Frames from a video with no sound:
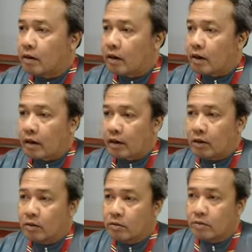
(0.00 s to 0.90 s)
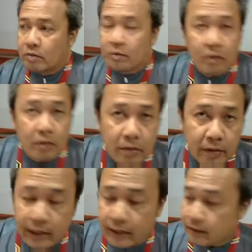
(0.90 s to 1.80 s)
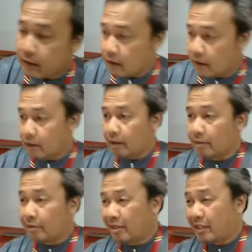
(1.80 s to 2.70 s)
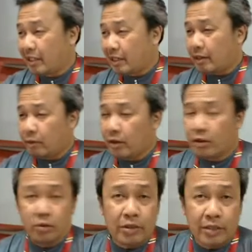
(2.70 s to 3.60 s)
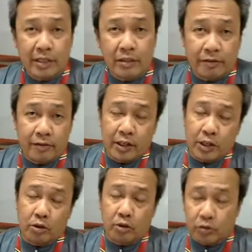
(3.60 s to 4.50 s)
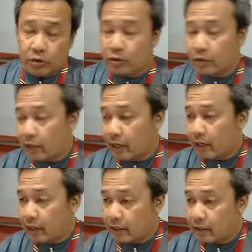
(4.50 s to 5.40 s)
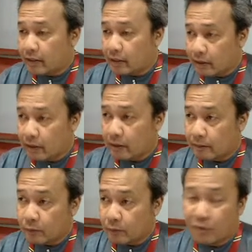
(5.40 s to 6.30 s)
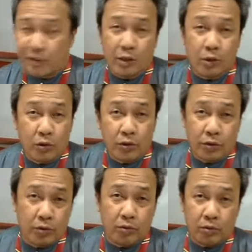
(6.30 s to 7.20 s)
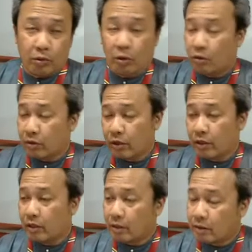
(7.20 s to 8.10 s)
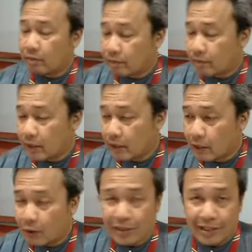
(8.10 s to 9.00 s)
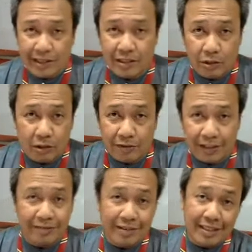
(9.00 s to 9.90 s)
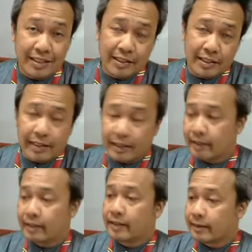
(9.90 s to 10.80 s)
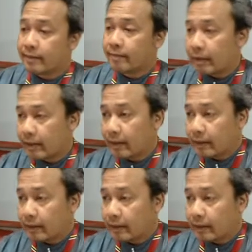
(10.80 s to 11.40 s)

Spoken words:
Hello. Right. I'm gonna do a series of videos that hopefully goes through all the contents of advanced genetics. Okay.